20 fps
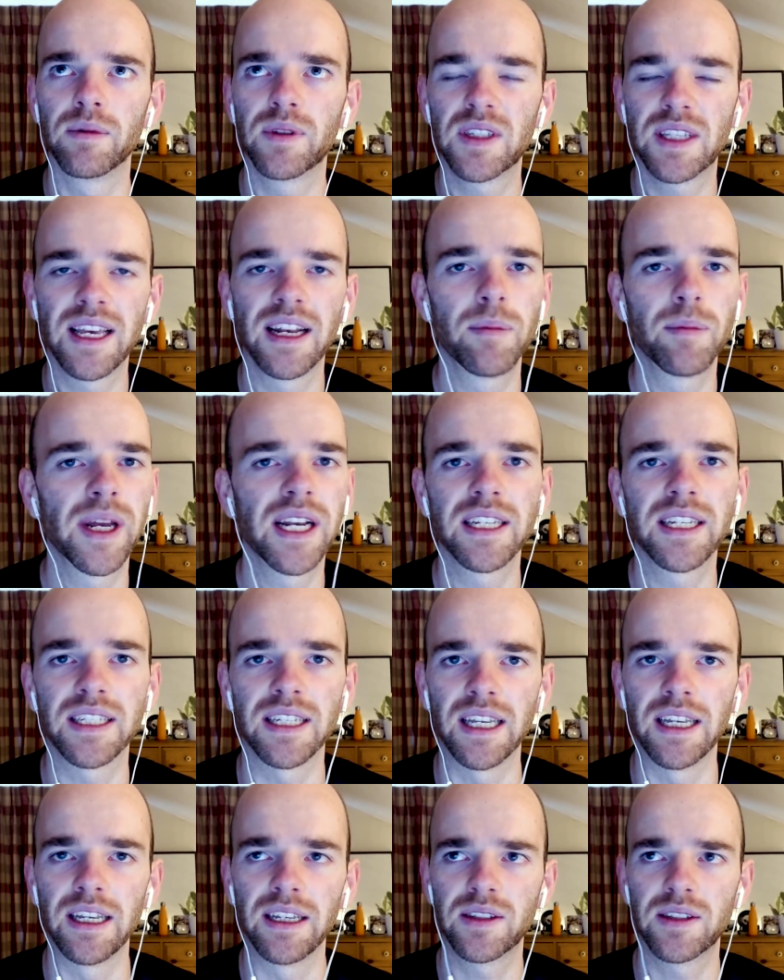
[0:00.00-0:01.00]
skill
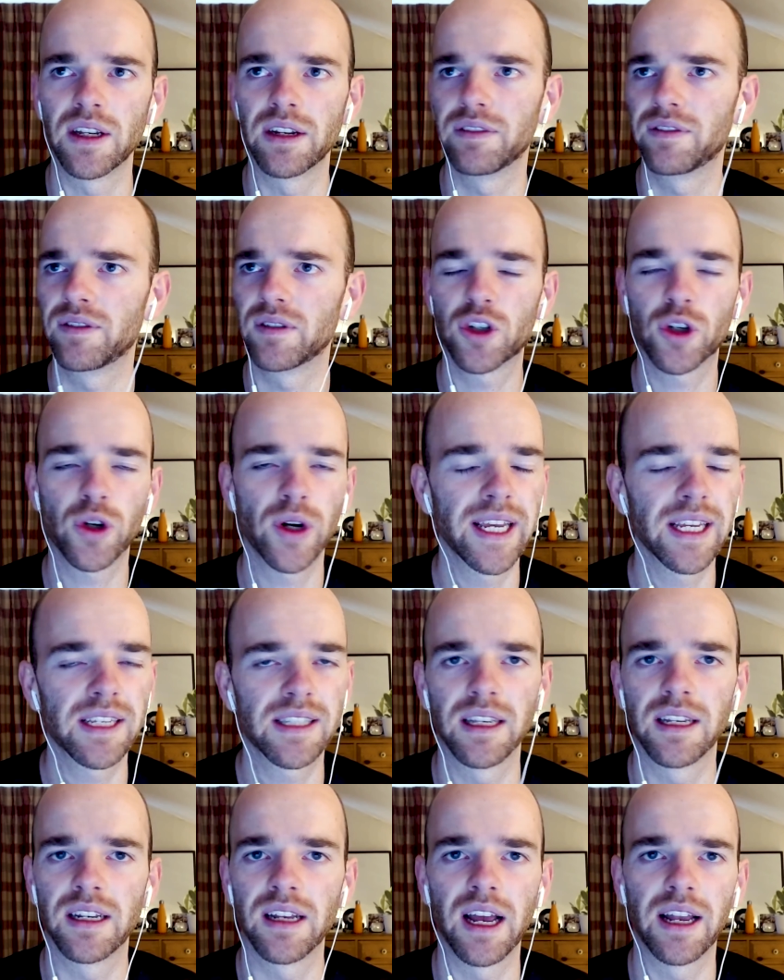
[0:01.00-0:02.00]
ability, sort of
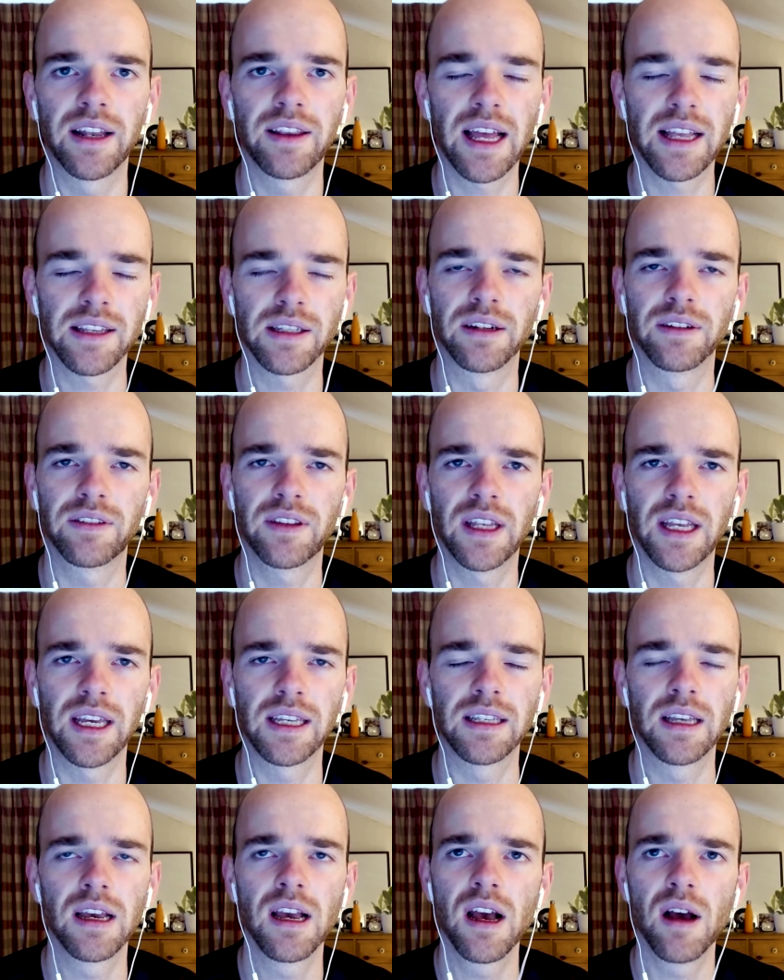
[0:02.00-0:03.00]
tricks and that sort of
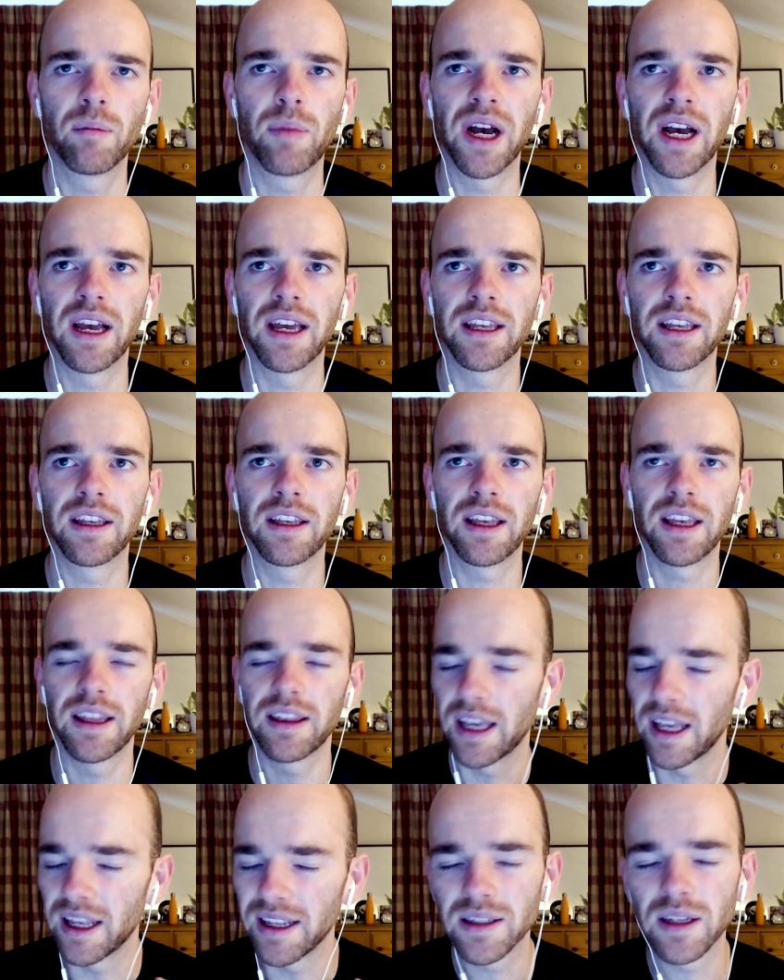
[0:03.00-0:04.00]
thing. But
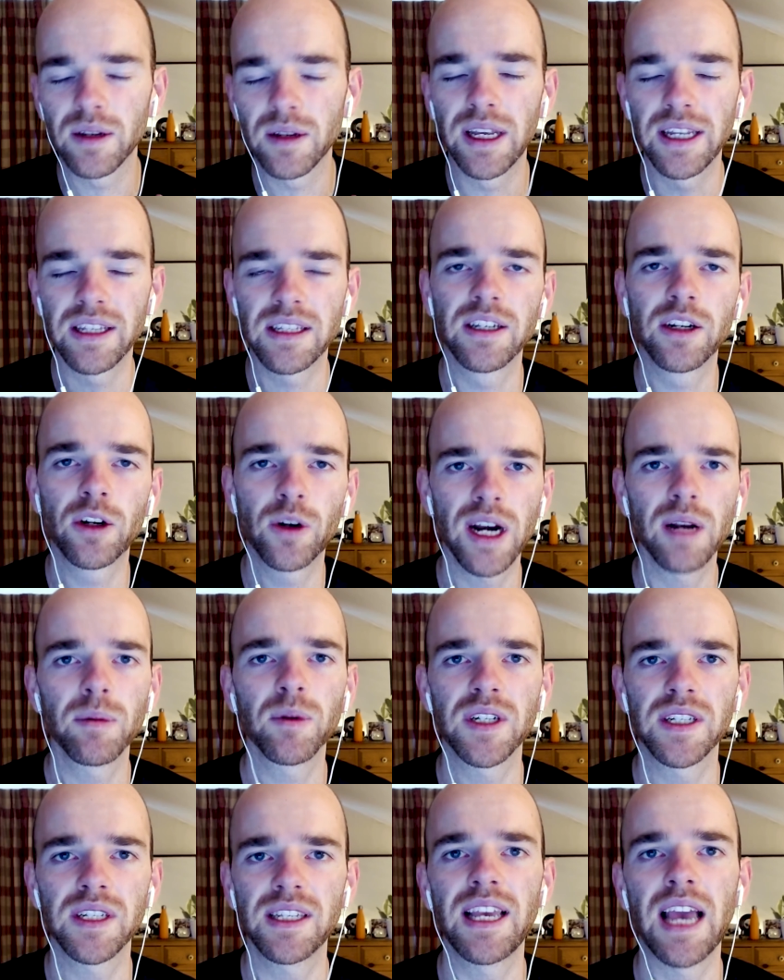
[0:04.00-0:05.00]
it's
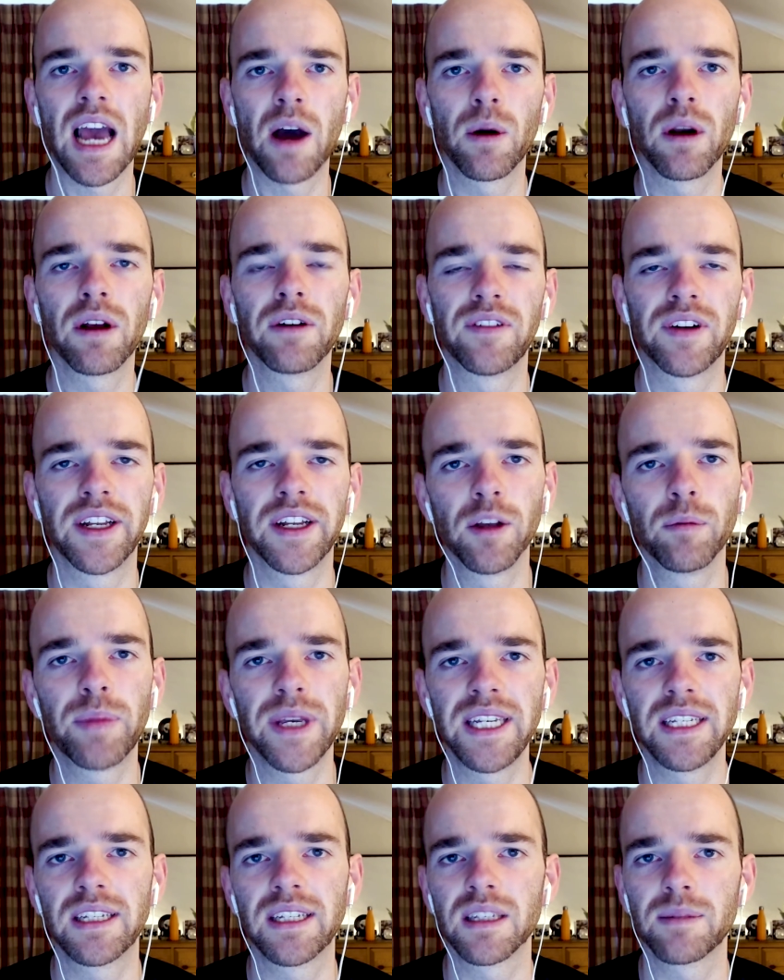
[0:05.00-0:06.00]
incredible to see how often he'll
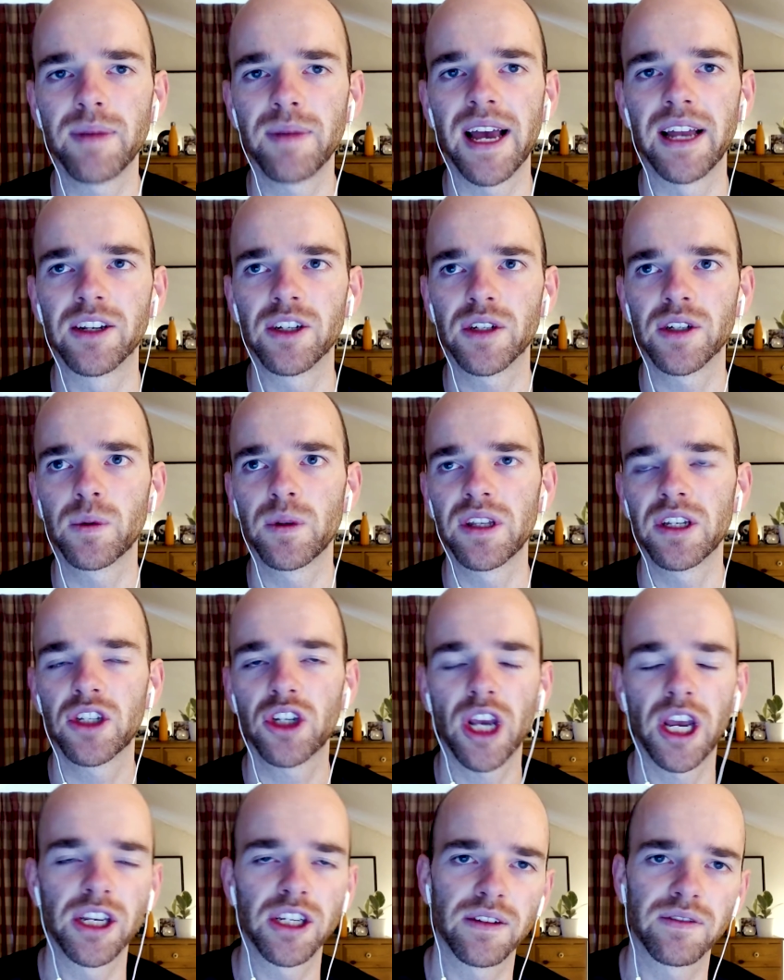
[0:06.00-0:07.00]
beat his man just with a
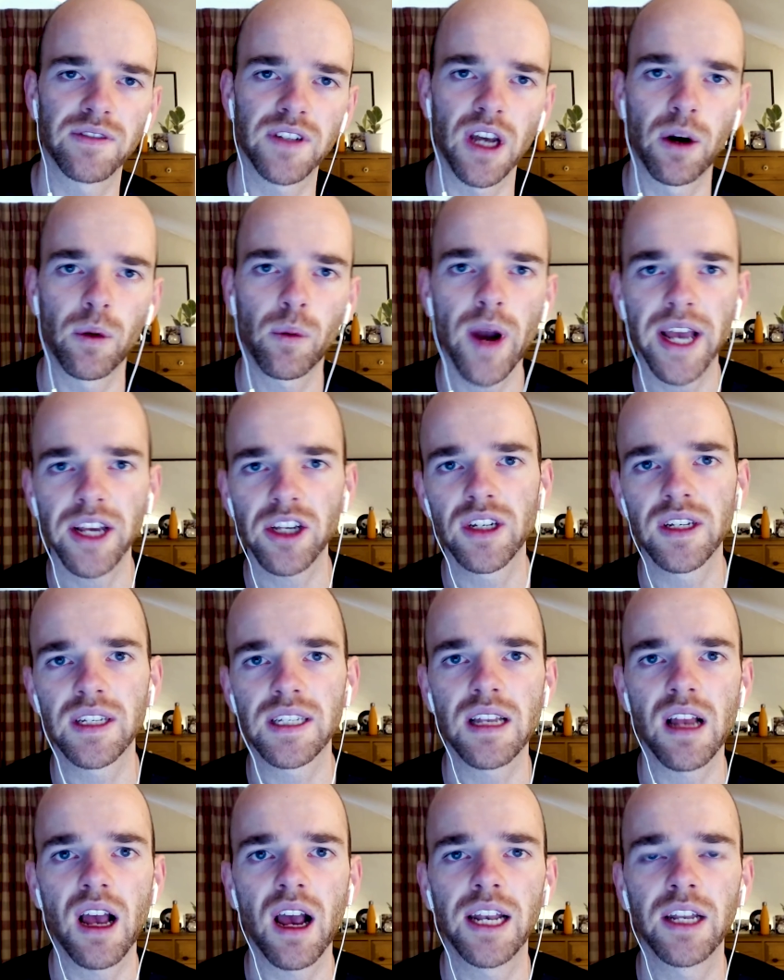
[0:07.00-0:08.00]
change of
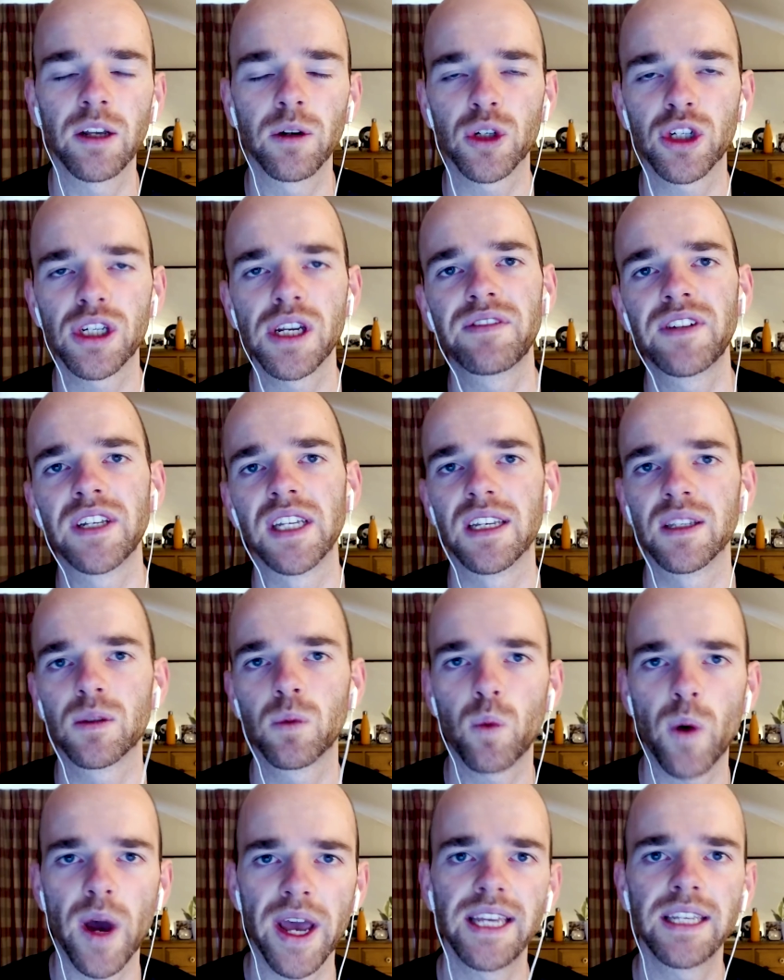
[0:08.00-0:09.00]
direction slightly, or shifting
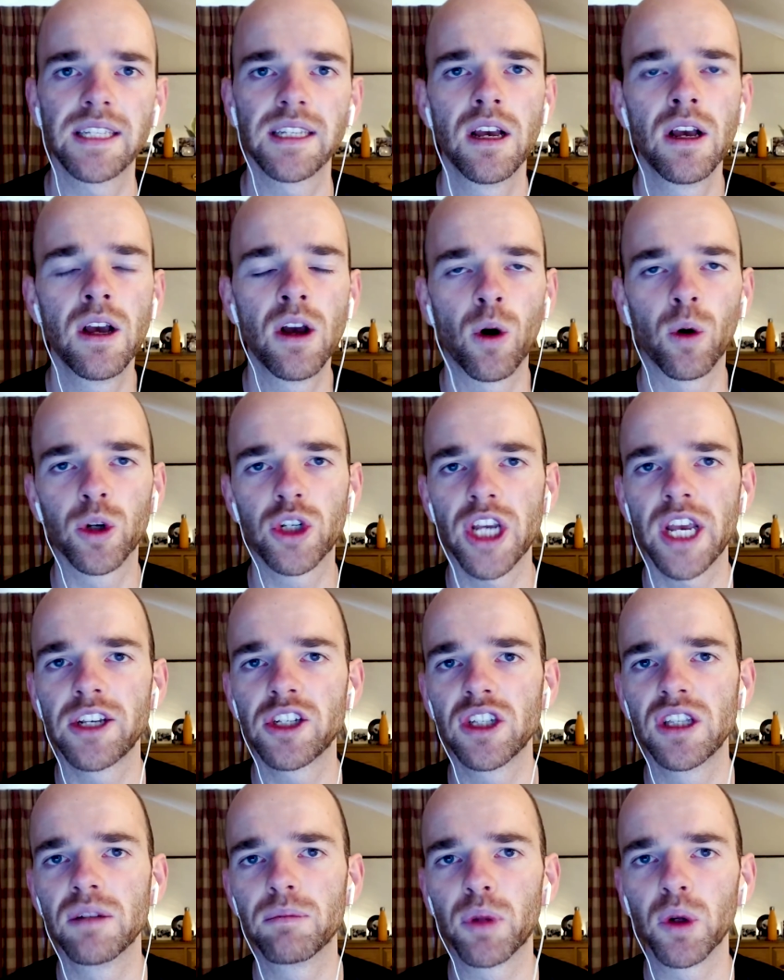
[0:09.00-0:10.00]
his weight, or
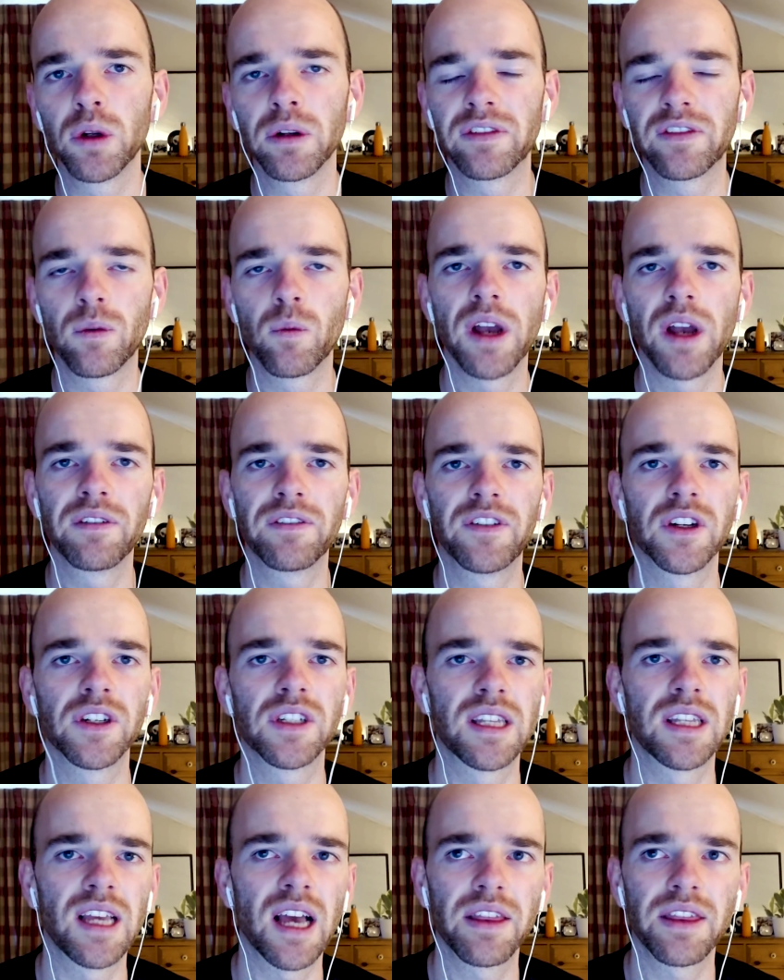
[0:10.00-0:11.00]
changing the ball from one foot
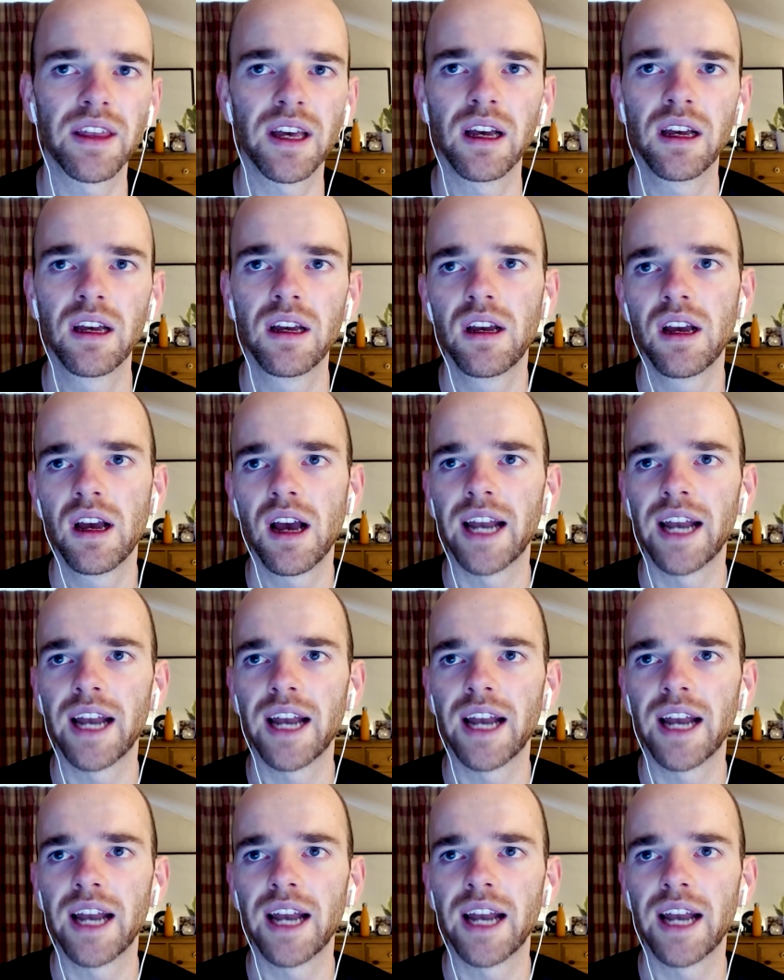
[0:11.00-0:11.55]
to the other.